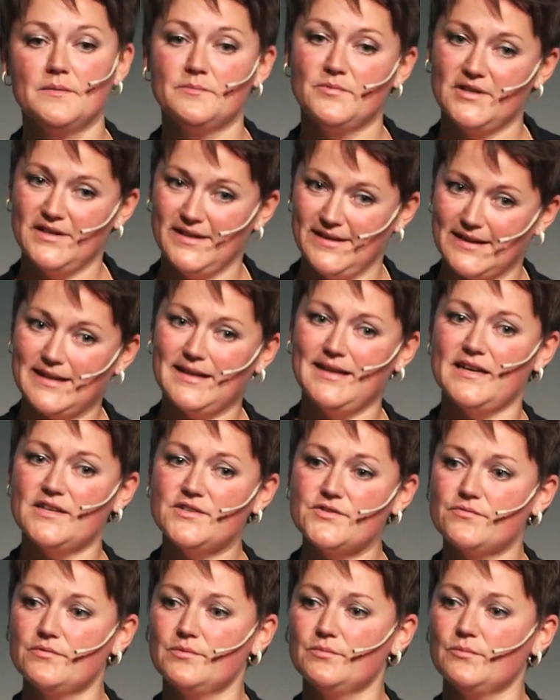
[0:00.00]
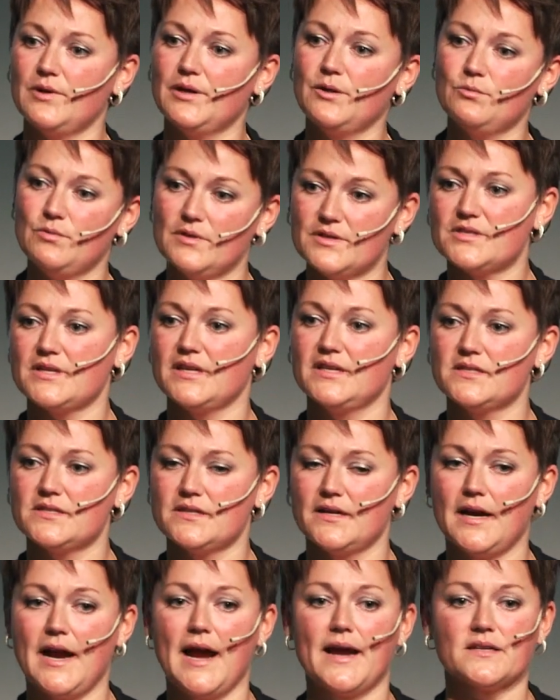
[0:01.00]
But in a classroom where you want to
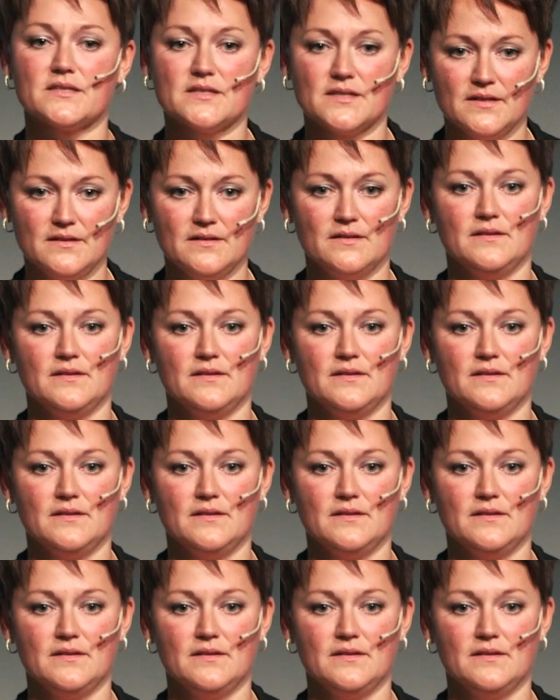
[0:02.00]
interact,